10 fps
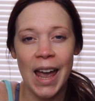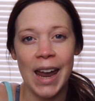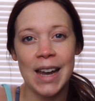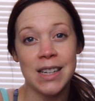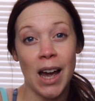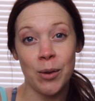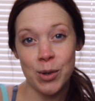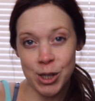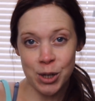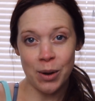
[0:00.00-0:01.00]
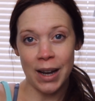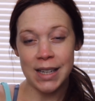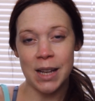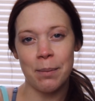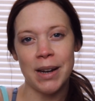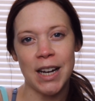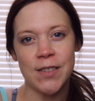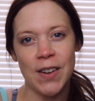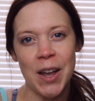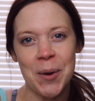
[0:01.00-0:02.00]
And I will see you guys in my next
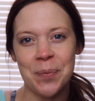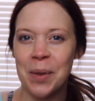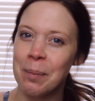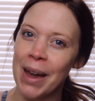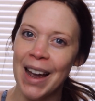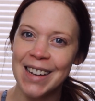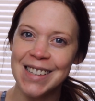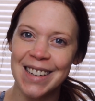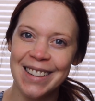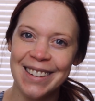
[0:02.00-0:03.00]
video. Bye guys.